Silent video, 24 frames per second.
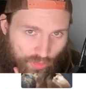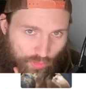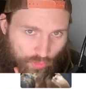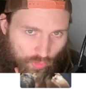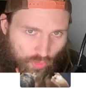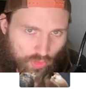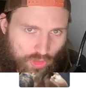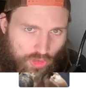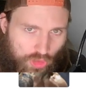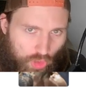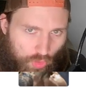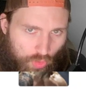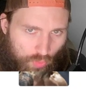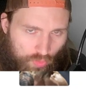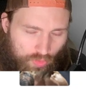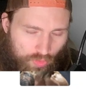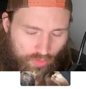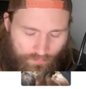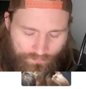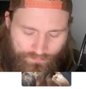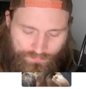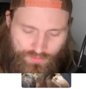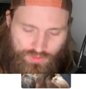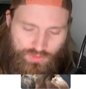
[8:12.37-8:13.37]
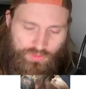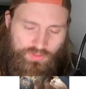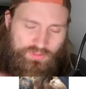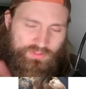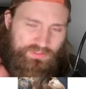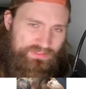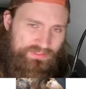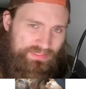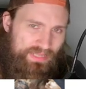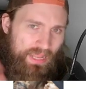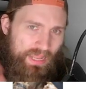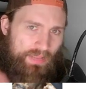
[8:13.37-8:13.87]
or lower, so
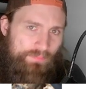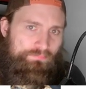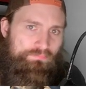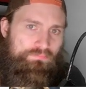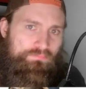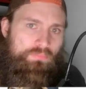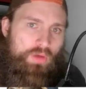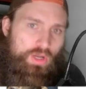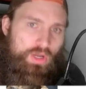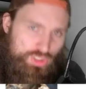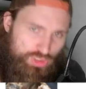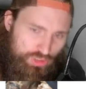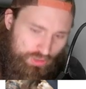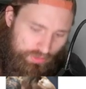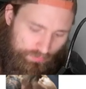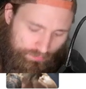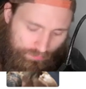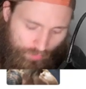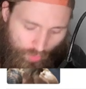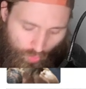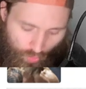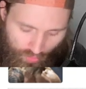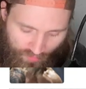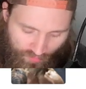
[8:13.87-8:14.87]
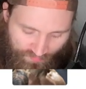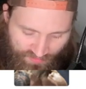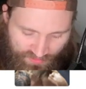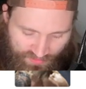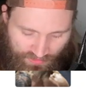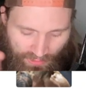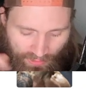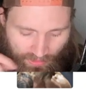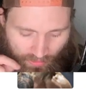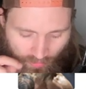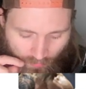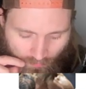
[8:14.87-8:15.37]
it's not much more of a
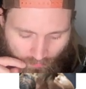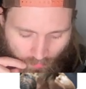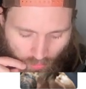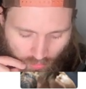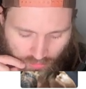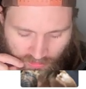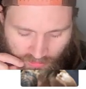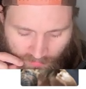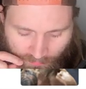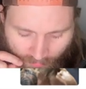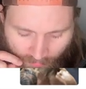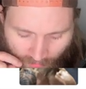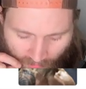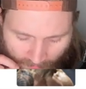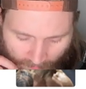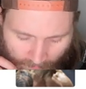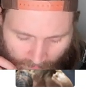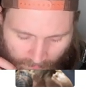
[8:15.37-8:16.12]
multiplier.